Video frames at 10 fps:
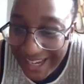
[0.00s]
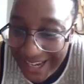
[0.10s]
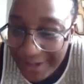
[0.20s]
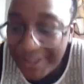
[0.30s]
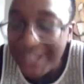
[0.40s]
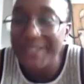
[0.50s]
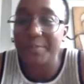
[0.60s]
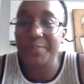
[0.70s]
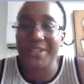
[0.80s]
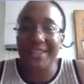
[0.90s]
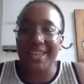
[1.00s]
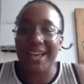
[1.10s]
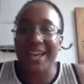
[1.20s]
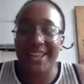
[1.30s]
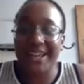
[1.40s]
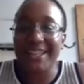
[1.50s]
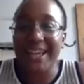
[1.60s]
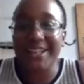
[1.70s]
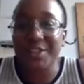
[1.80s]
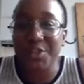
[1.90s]
how they depict that.
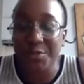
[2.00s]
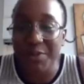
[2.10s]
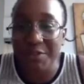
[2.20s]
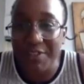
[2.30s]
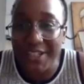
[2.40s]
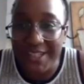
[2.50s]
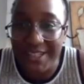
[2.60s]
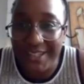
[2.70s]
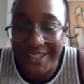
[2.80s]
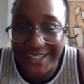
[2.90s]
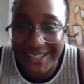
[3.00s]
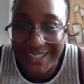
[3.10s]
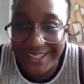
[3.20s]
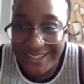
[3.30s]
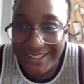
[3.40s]
That's going to be really exciting.